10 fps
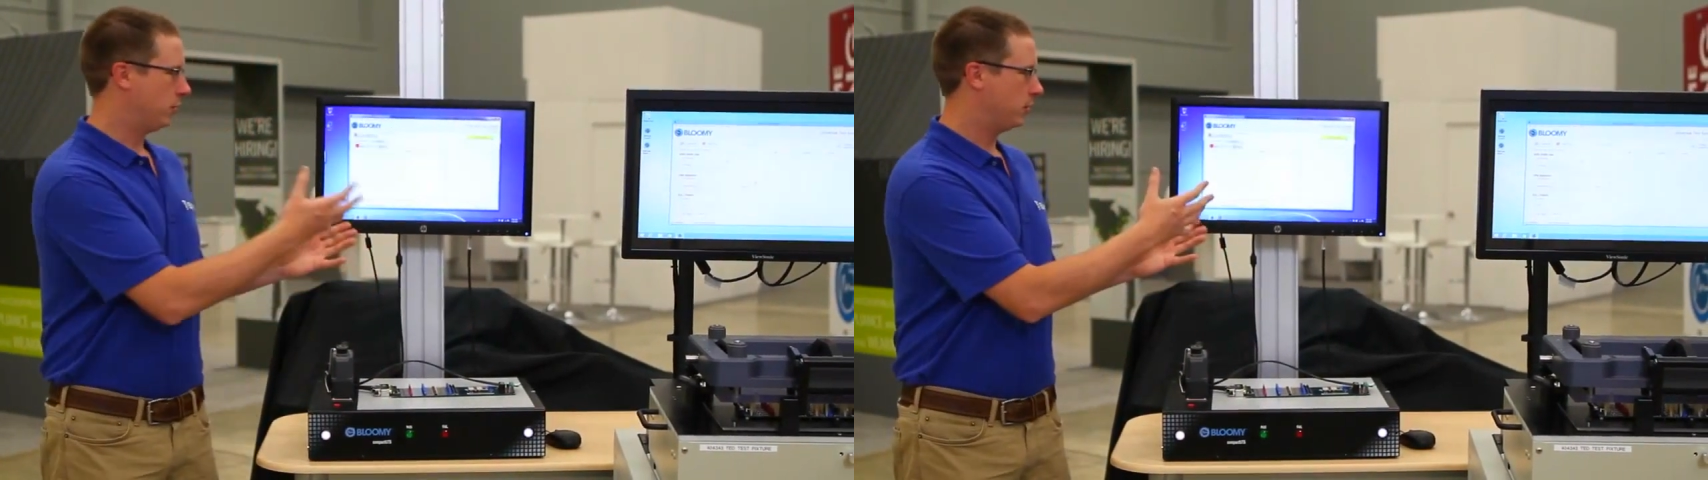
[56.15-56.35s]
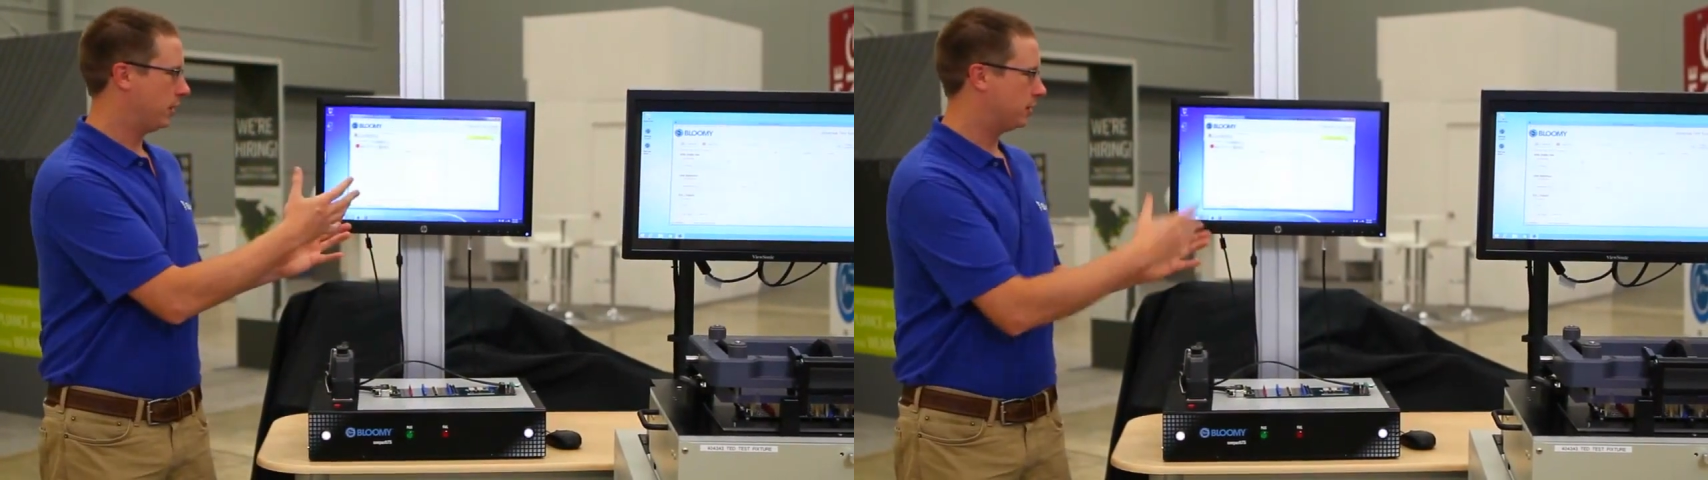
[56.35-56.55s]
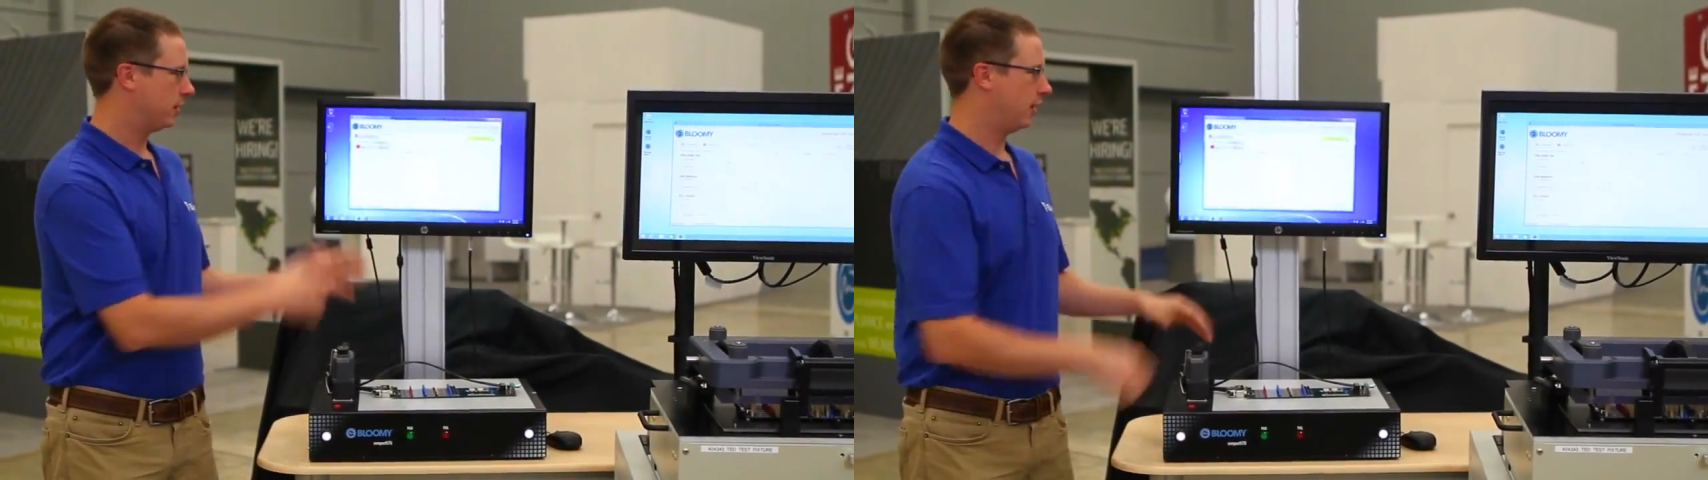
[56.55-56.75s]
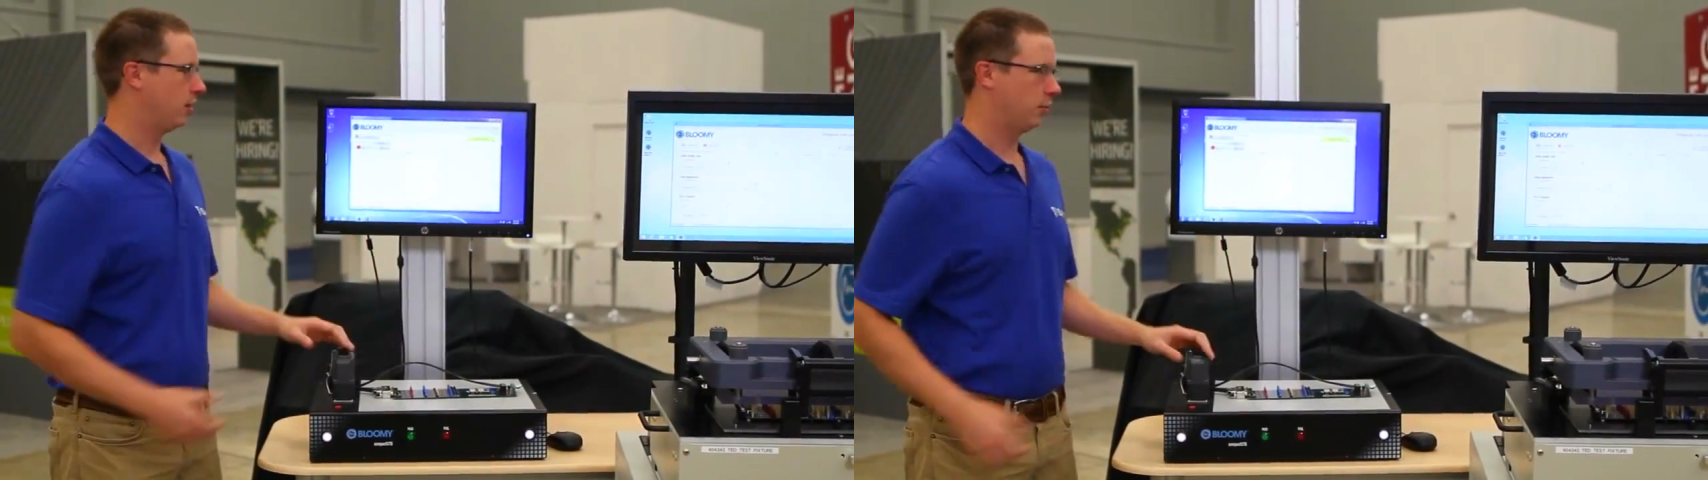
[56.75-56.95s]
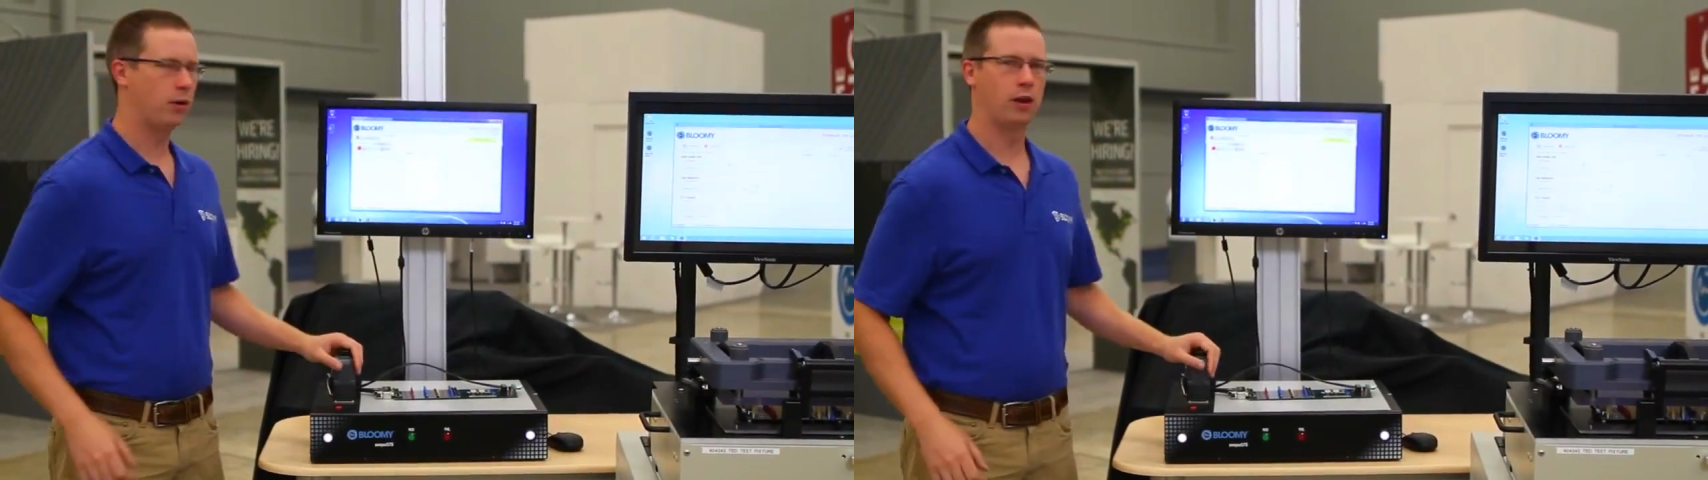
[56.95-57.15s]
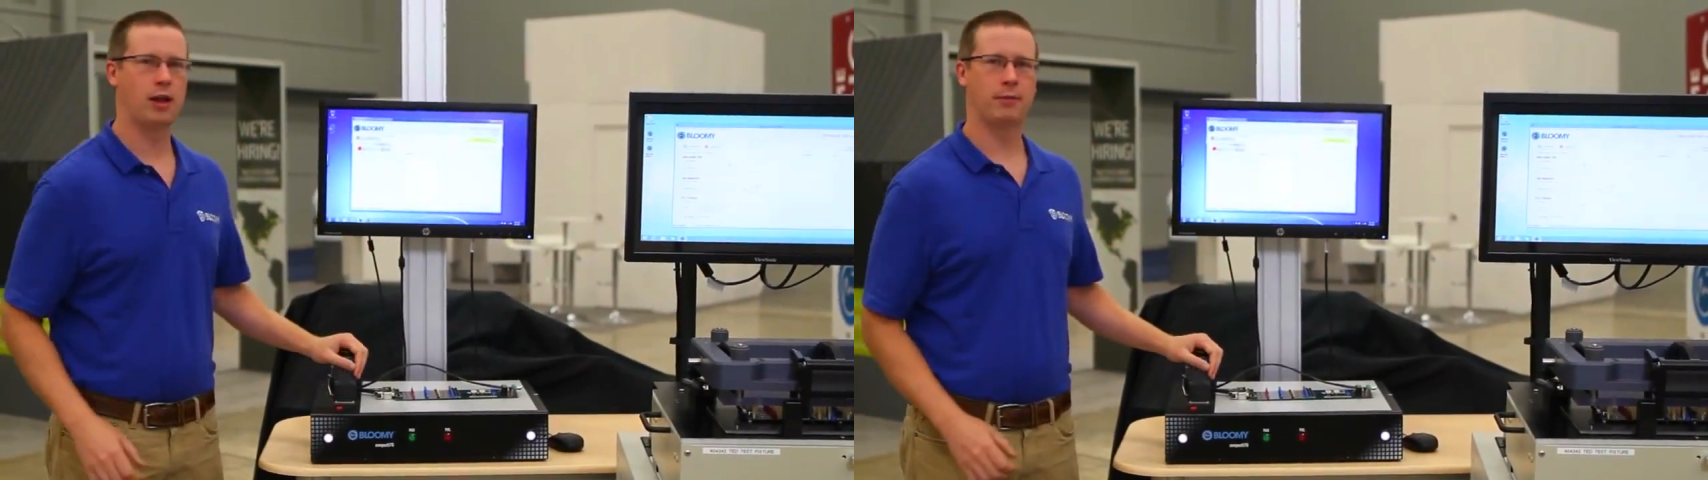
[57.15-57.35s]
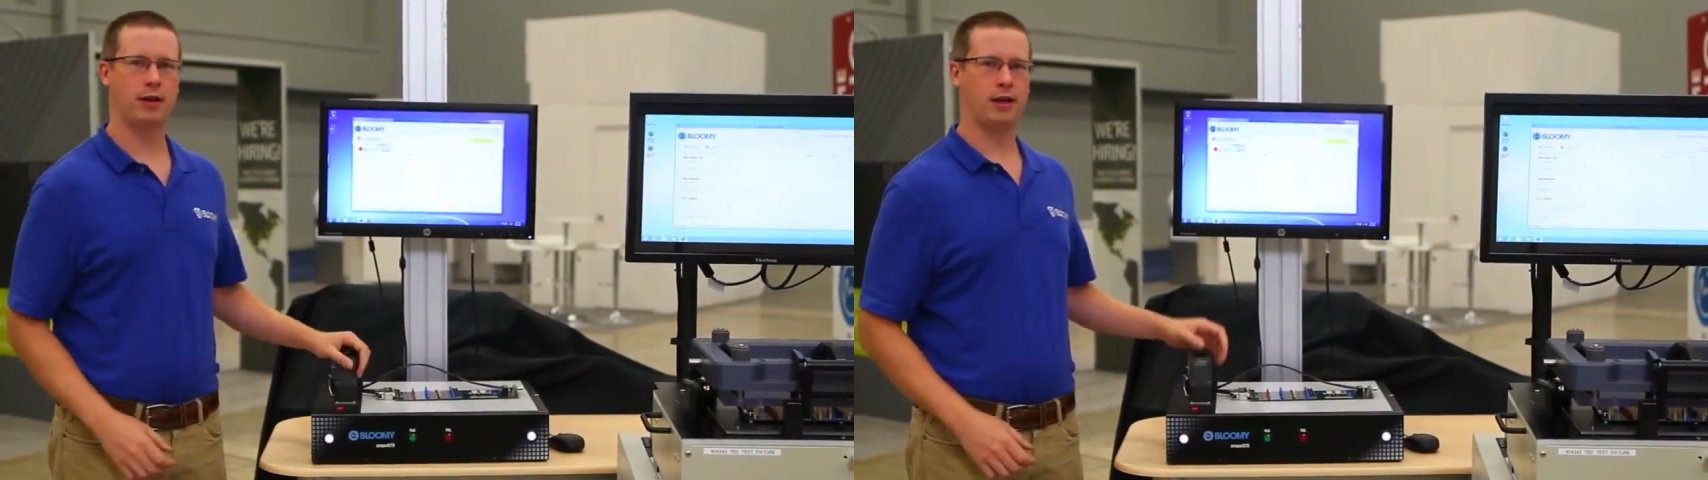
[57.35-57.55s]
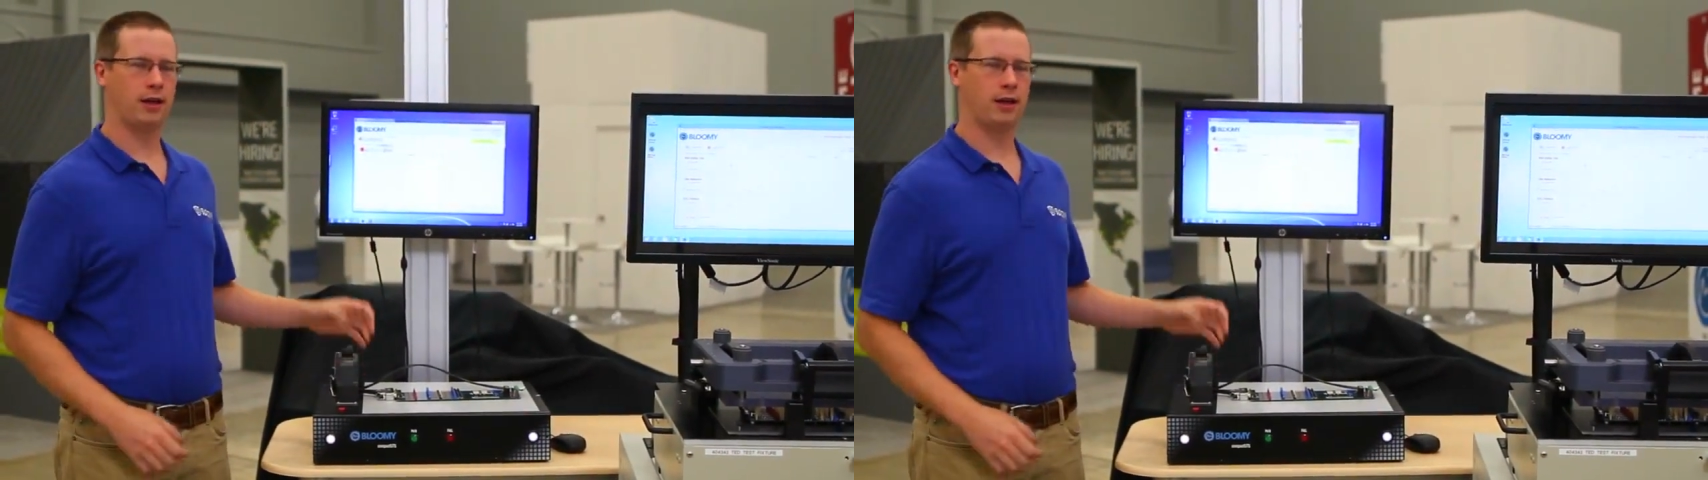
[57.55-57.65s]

do this, it'll pull up